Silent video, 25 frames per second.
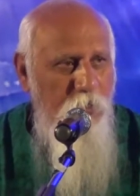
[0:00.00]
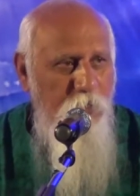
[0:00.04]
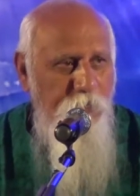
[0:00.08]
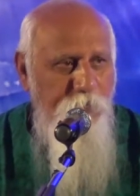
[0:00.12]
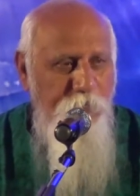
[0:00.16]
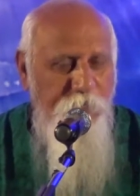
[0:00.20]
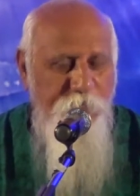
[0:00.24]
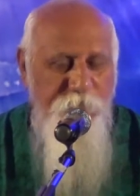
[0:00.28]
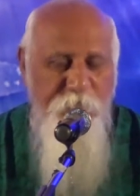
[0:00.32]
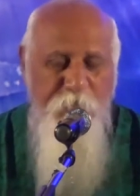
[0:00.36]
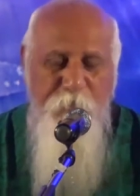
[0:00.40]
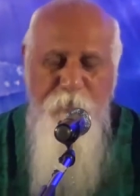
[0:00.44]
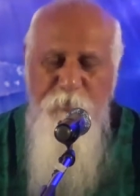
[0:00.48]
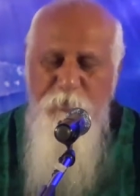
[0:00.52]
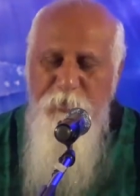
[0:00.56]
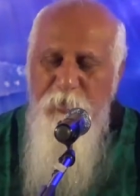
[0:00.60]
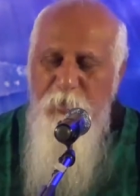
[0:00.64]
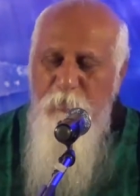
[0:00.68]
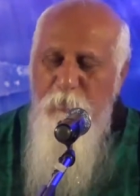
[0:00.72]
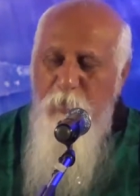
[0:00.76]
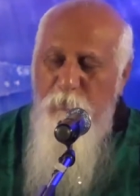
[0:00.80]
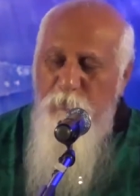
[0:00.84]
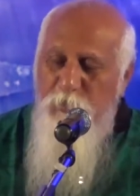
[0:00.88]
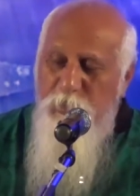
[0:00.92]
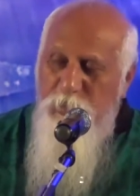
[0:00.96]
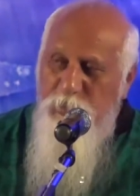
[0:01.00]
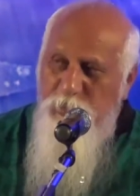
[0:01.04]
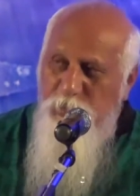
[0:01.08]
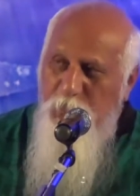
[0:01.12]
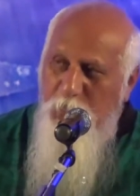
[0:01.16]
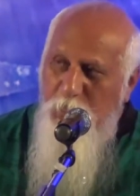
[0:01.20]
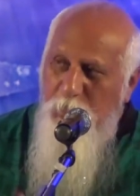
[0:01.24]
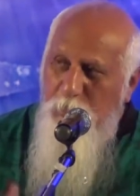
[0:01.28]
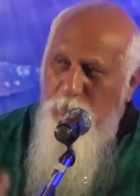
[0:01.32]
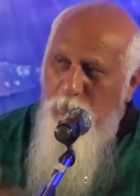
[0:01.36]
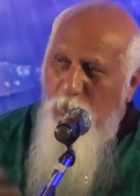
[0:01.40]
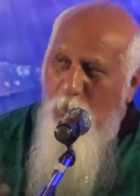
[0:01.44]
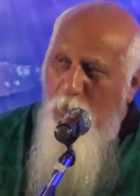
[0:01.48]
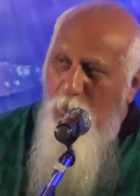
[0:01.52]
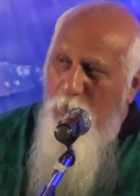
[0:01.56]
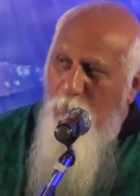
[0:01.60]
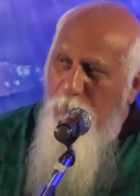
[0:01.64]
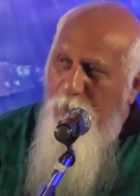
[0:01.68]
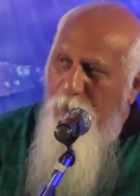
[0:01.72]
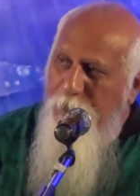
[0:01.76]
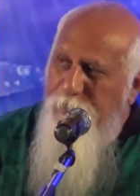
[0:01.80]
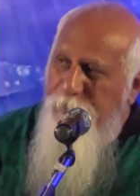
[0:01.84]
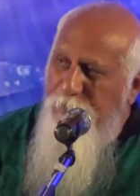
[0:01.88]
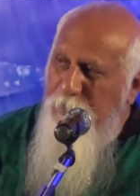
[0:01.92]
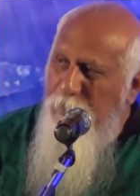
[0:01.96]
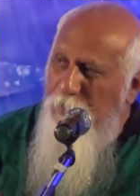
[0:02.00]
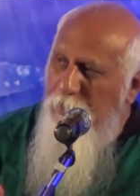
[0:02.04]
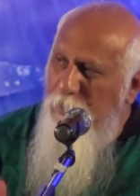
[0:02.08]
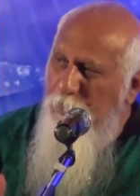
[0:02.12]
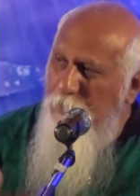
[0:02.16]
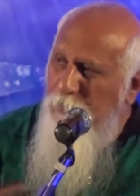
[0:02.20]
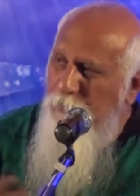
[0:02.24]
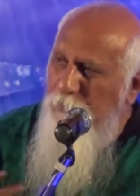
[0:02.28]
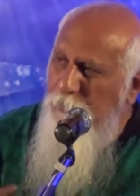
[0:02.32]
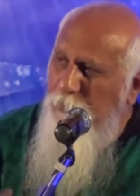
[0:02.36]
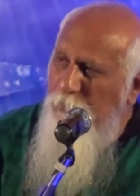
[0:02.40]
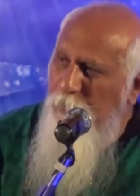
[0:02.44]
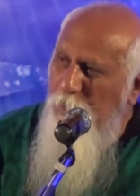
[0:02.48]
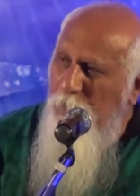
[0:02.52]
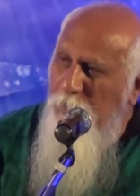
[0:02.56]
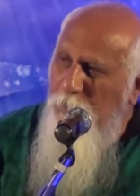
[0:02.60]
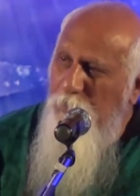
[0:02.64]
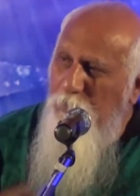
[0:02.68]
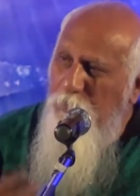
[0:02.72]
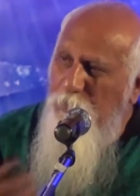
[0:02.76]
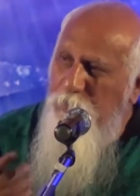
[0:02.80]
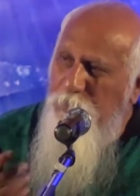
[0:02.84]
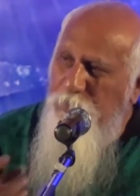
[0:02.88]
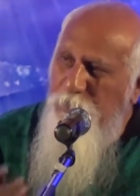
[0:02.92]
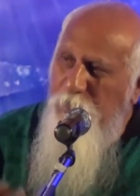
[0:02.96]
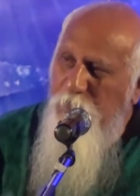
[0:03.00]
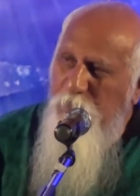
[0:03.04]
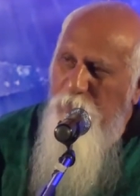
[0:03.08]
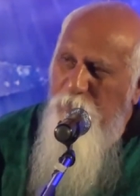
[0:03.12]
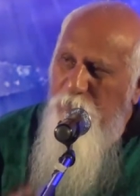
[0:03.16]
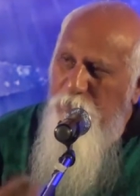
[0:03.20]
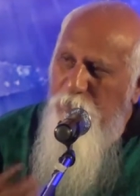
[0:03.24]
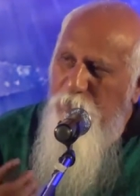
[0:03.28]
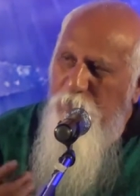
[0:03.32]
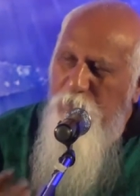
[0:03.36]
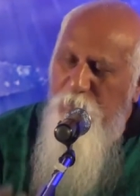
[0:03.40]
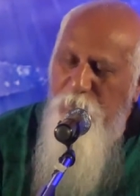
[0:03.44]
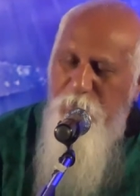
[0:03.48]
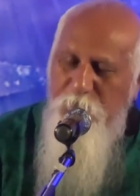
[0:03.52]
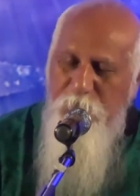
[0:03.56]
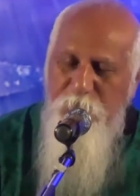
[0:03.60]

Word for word: After some time of this ding-dong battle, then you stay with the